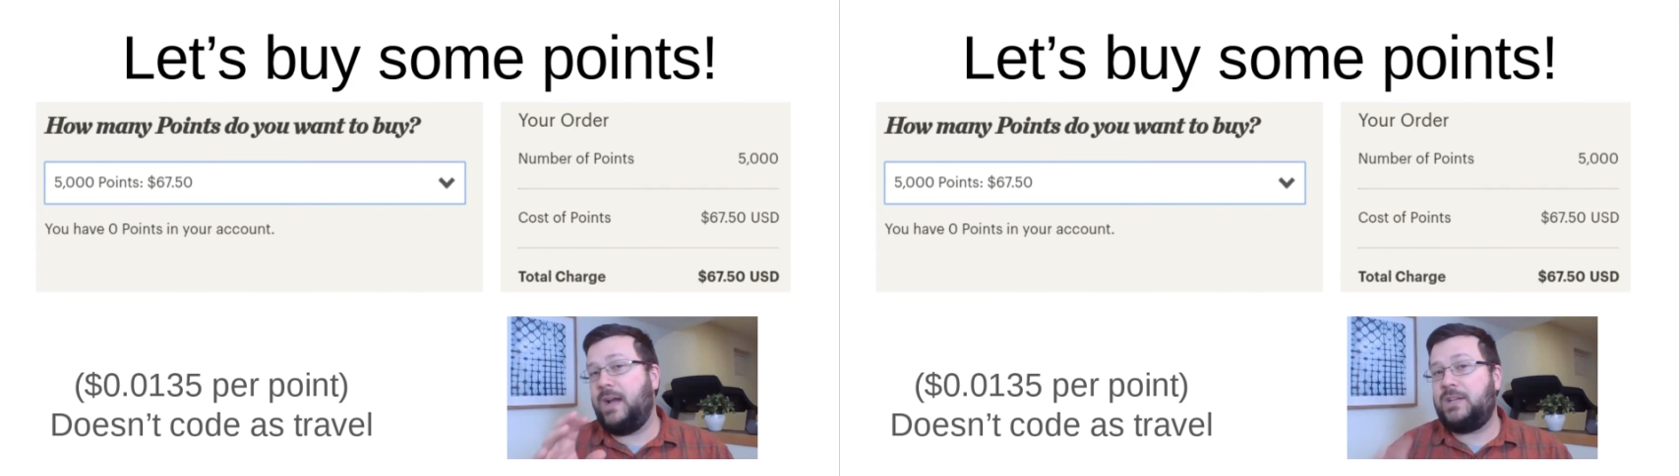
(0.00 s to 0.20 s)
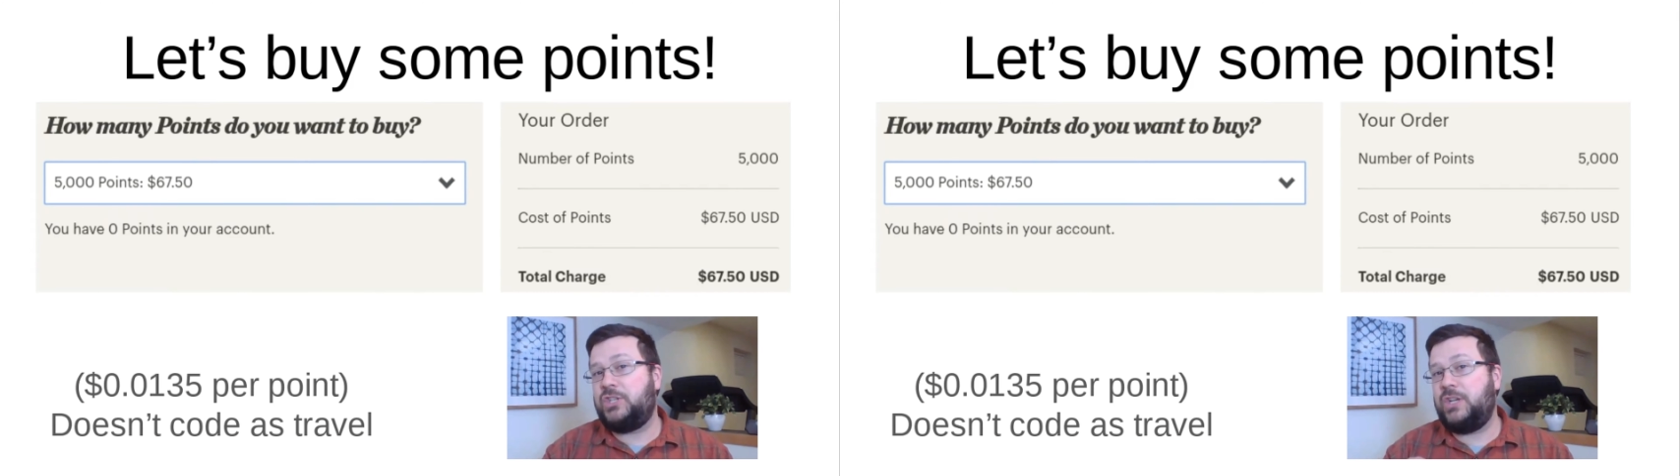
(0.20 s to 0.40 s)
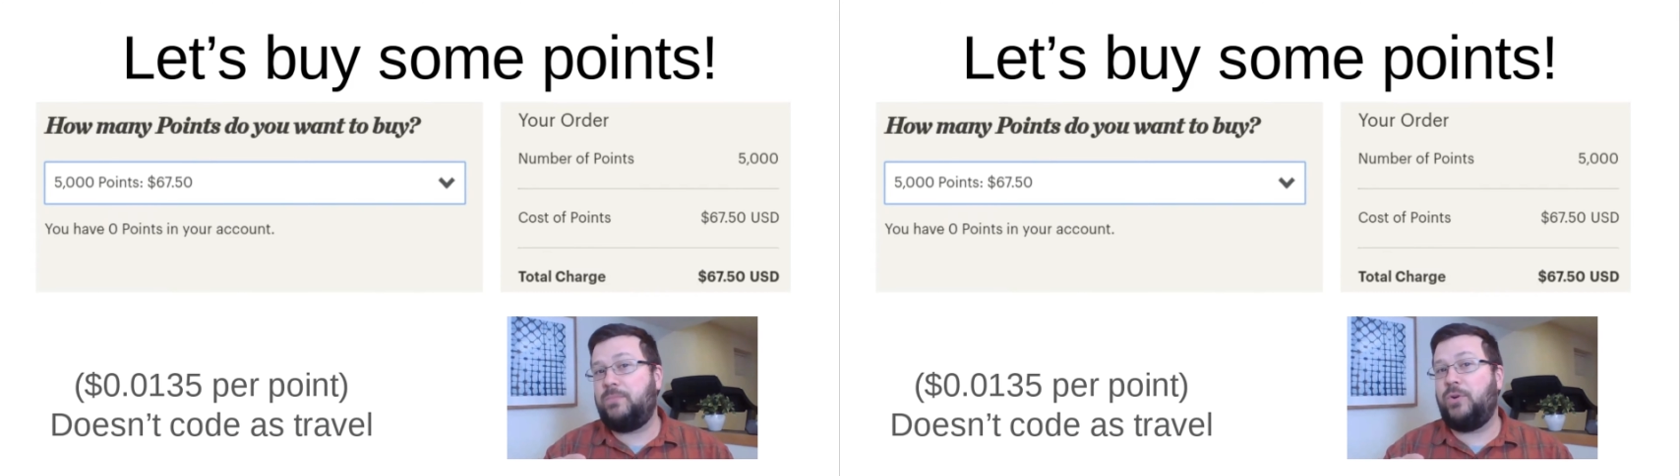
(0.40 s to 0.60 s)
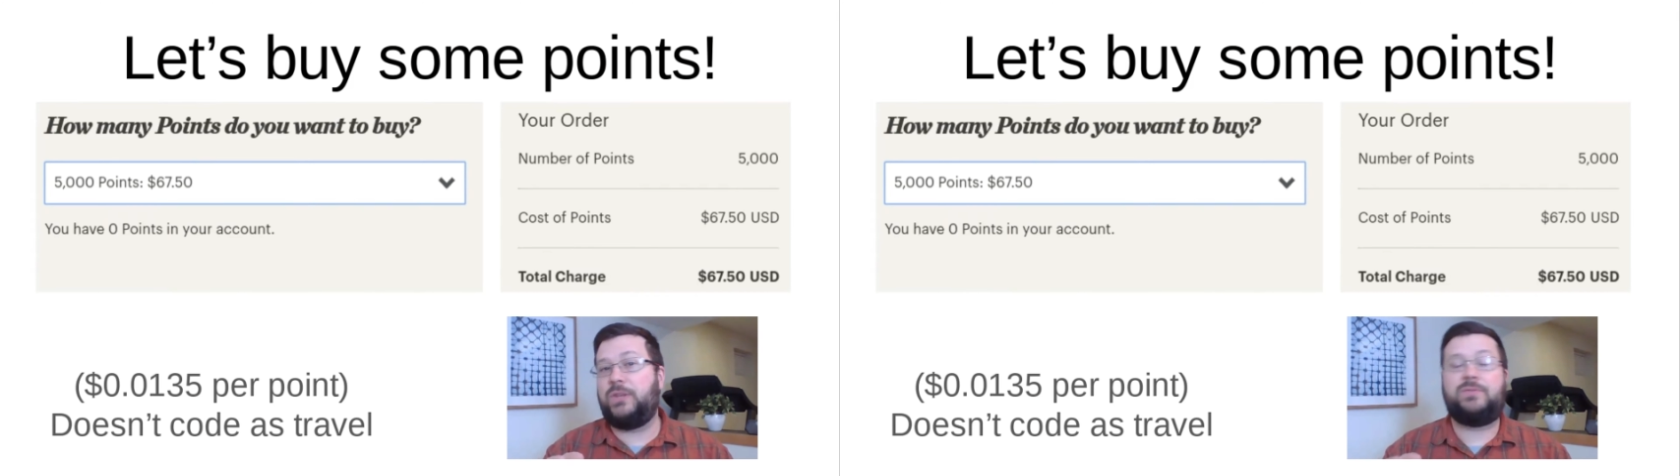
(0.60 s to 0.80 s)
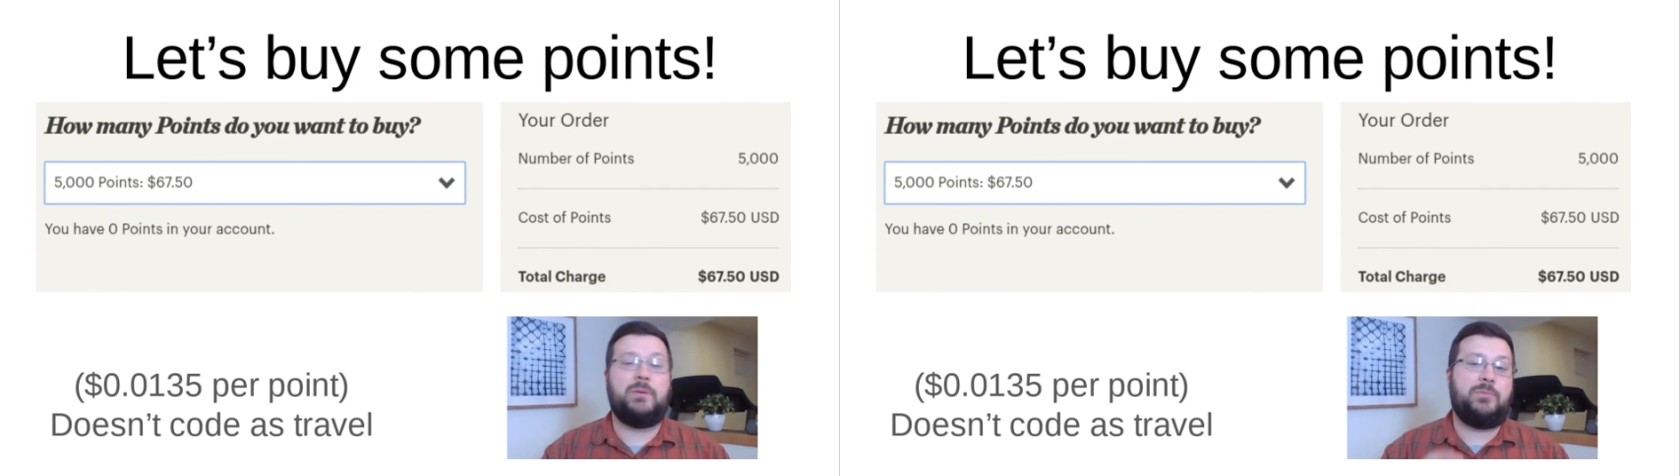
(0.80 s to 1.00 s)
IHG
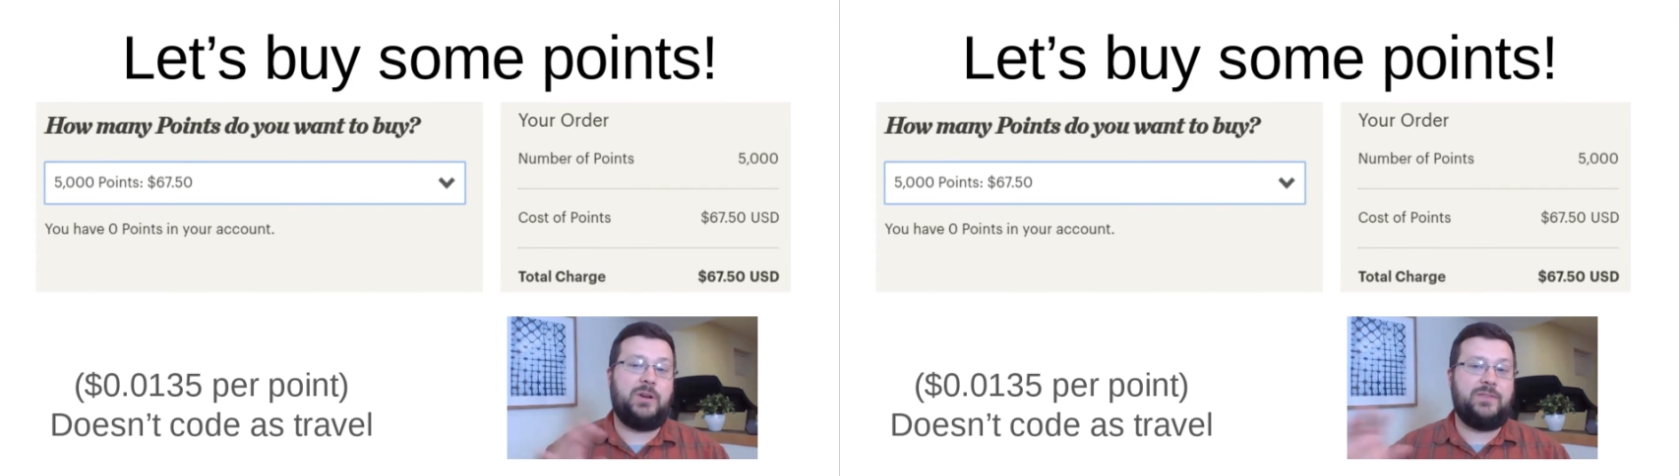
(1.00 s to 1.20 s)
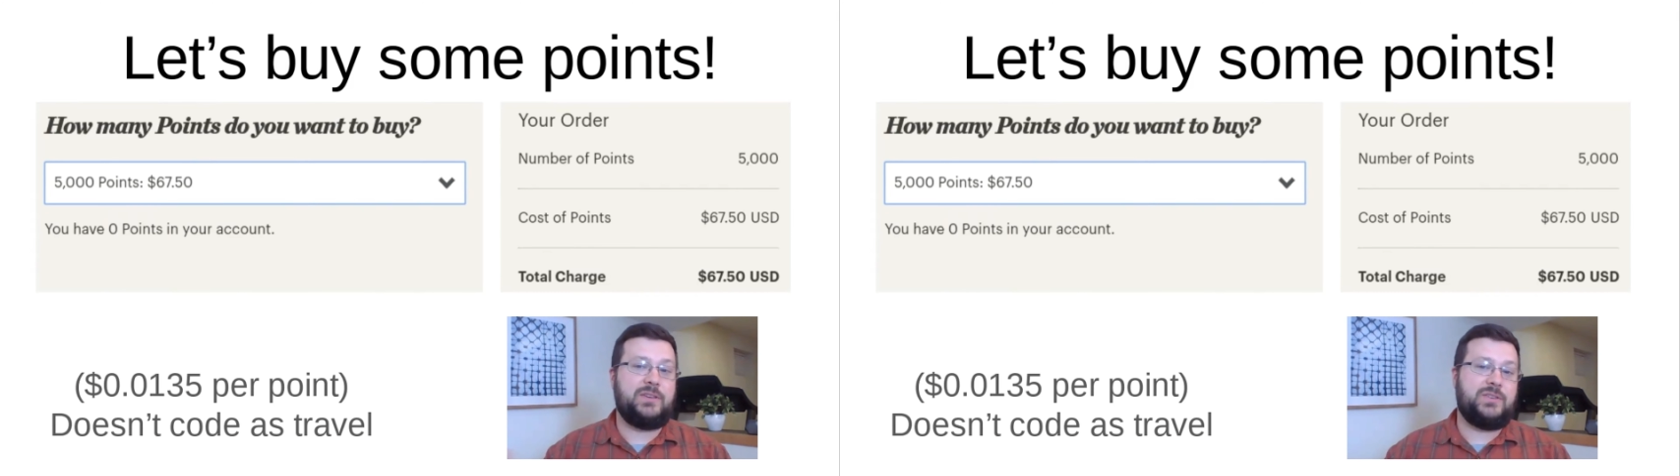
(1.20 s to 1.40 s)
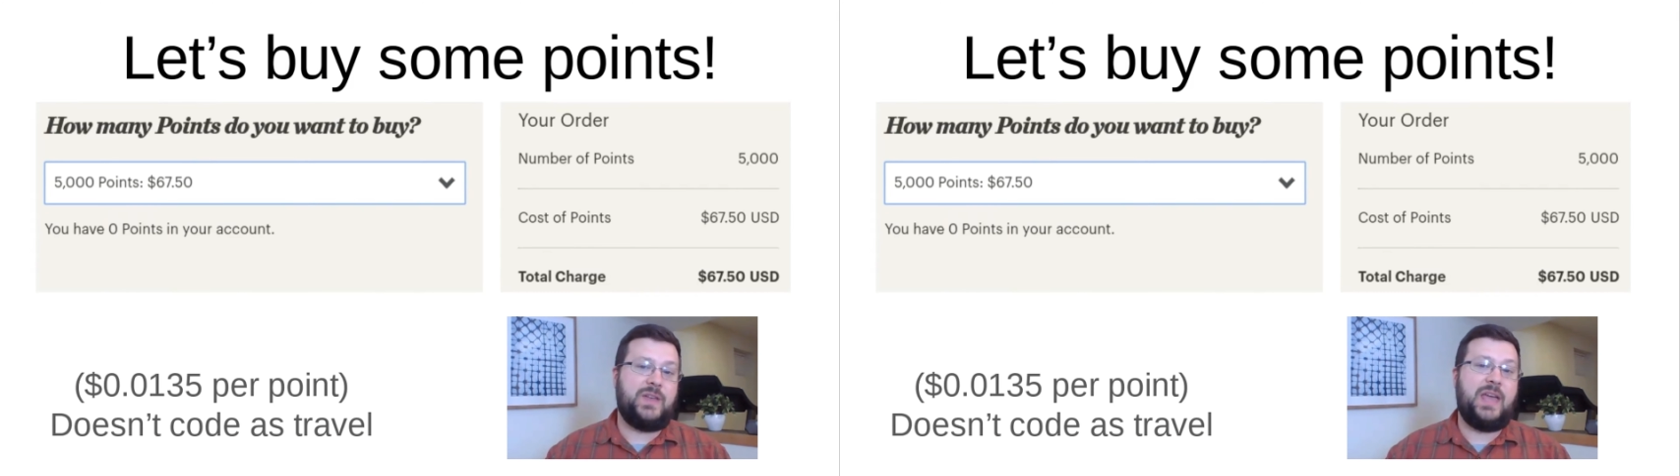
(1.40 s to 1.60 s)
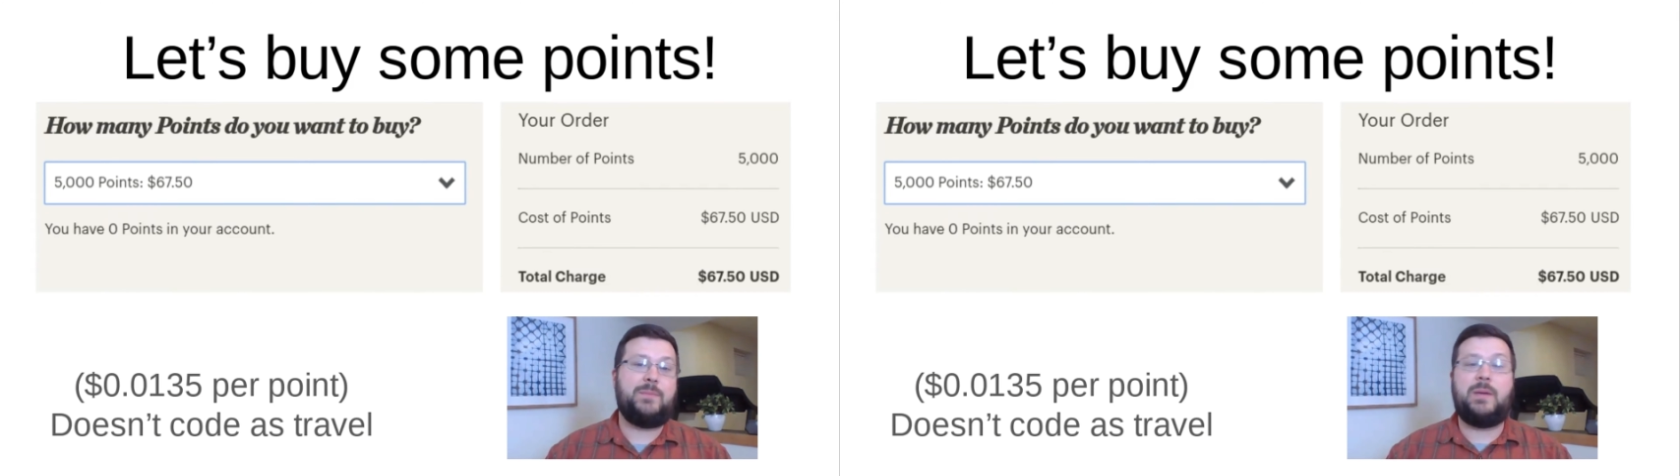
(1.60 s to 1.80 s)
points from a previous stay.